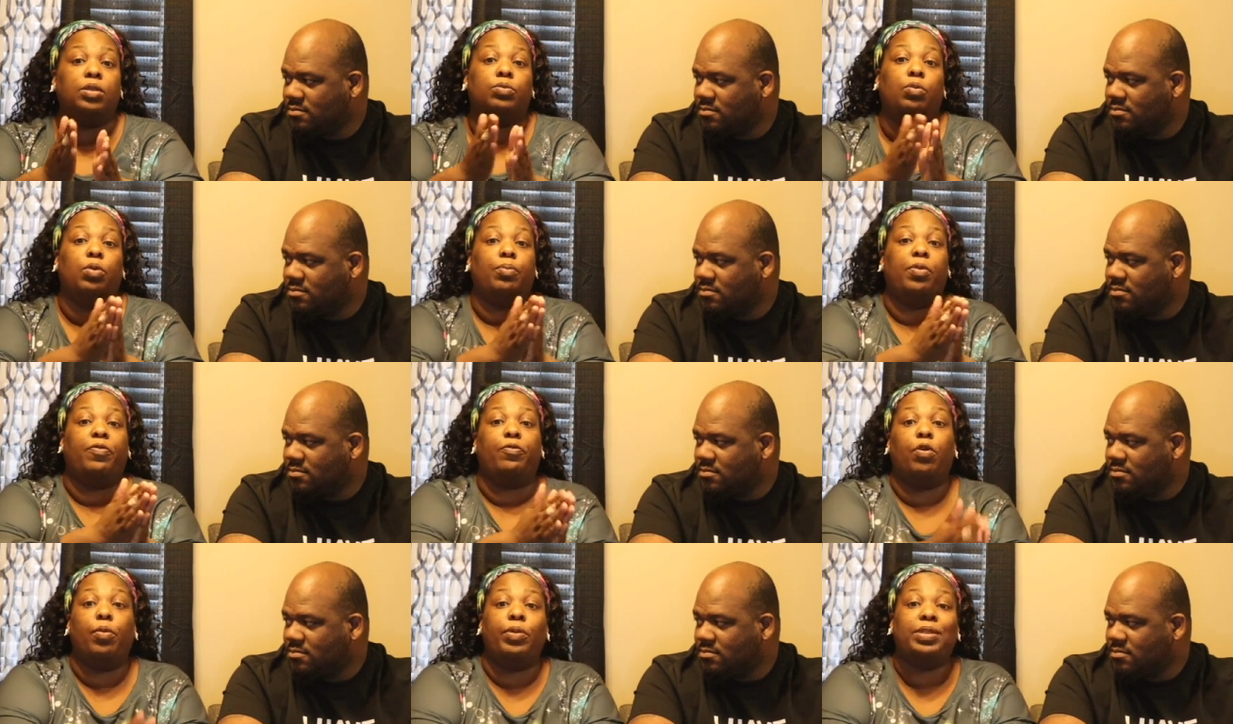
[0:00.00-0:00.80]
Speaker 1: when
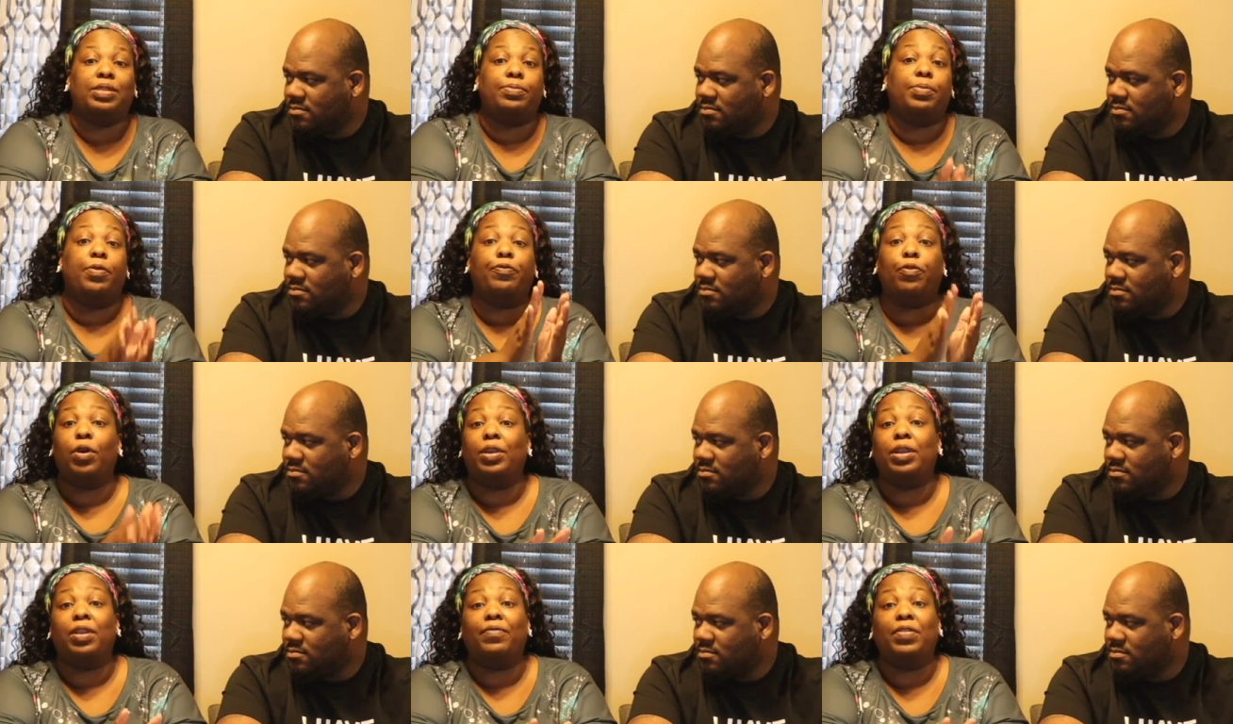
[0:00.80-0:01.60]
before we before
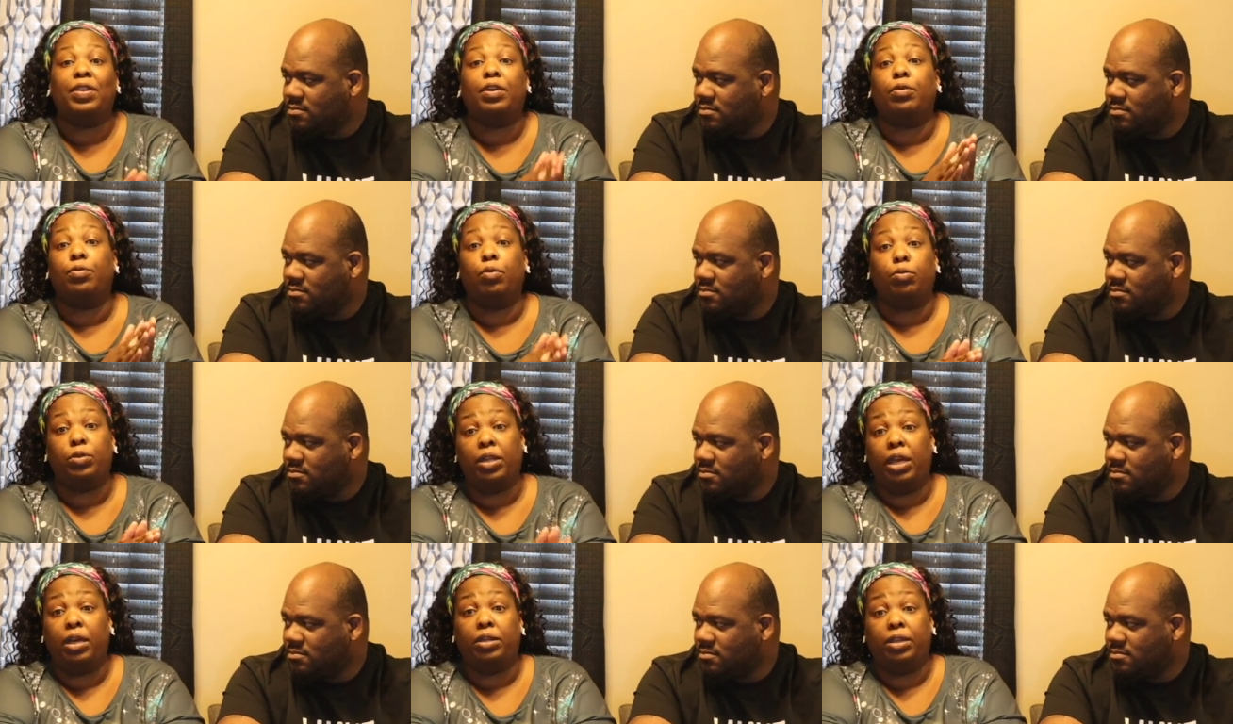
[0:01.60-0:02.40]
another video
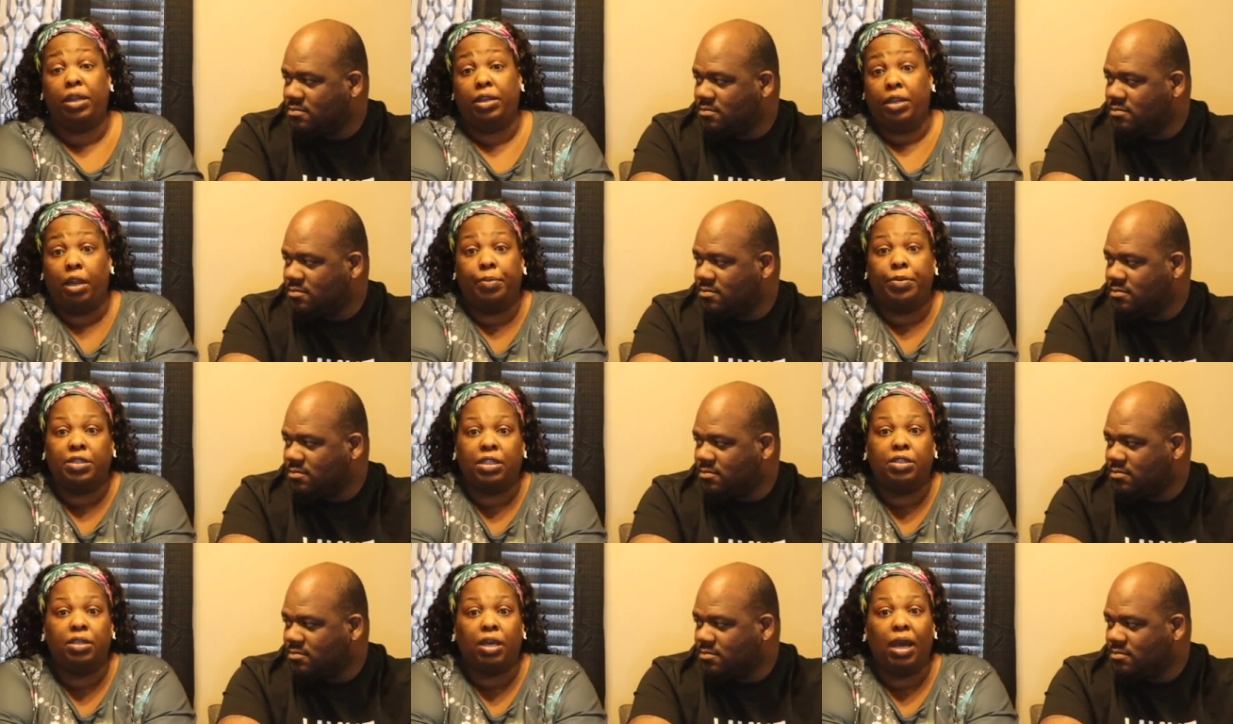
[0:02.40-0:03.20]
done done numbers and
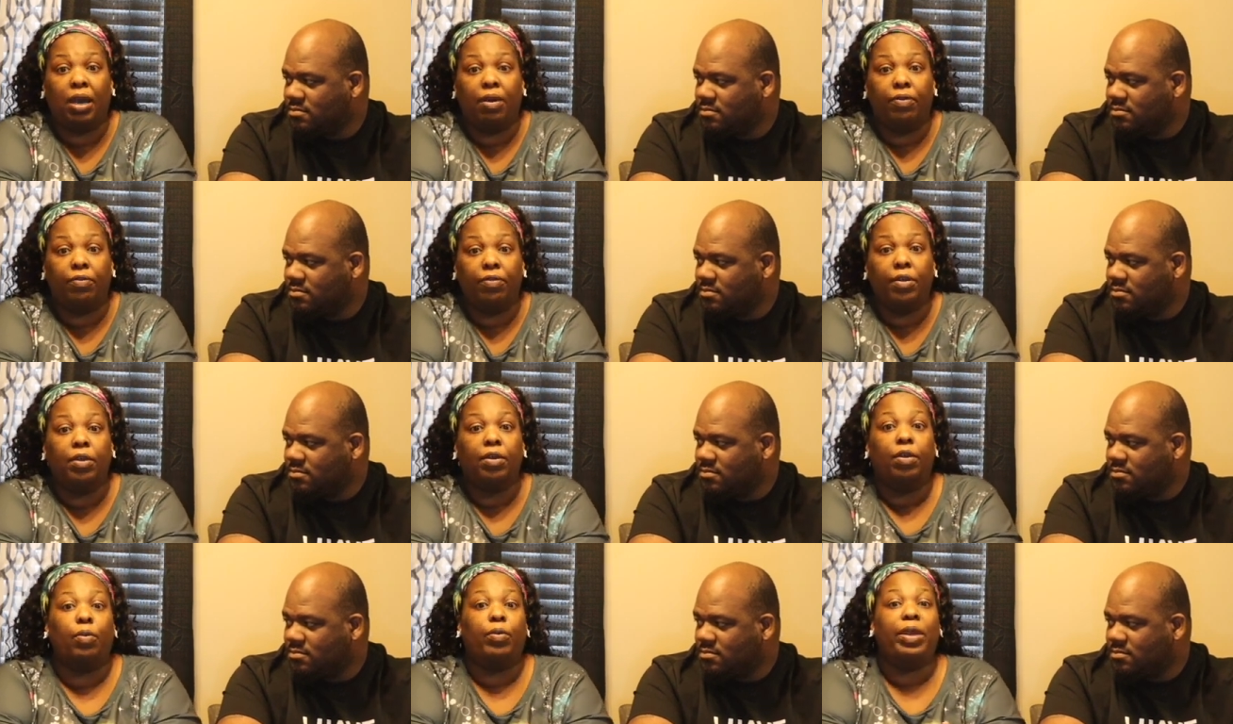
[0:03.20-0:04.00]
took off,
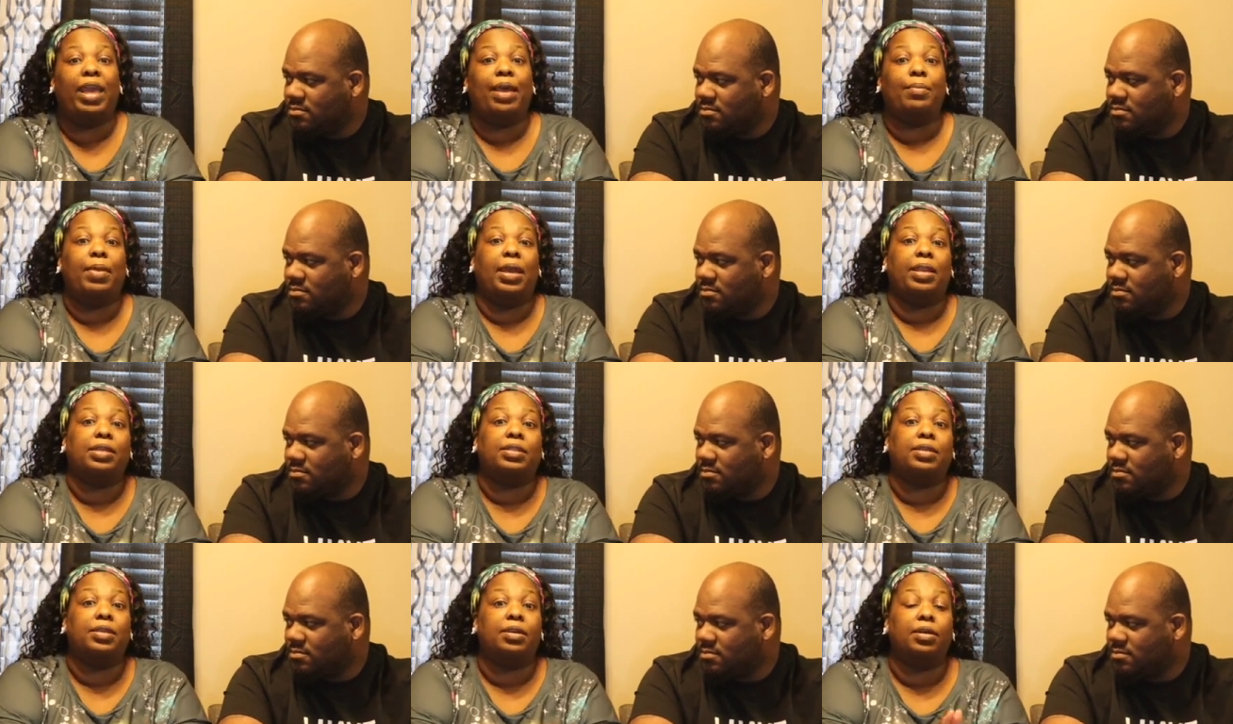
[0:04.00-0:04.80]
we had made it
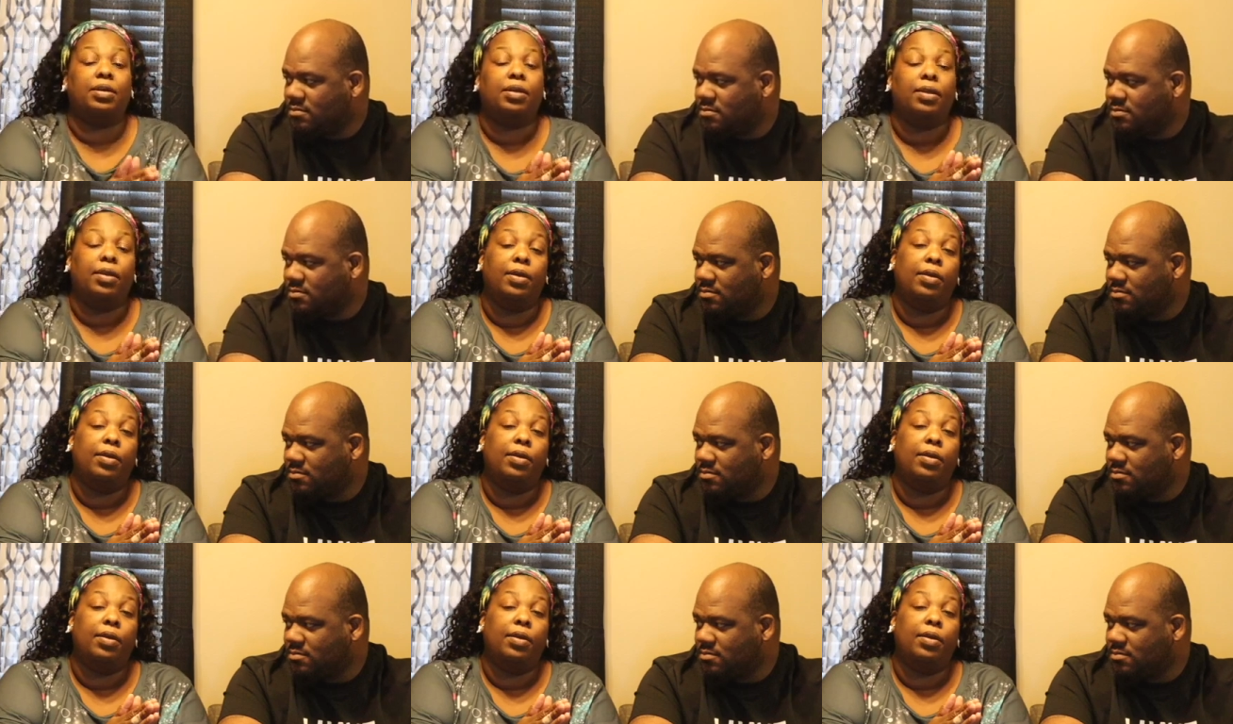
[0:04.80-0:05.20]
to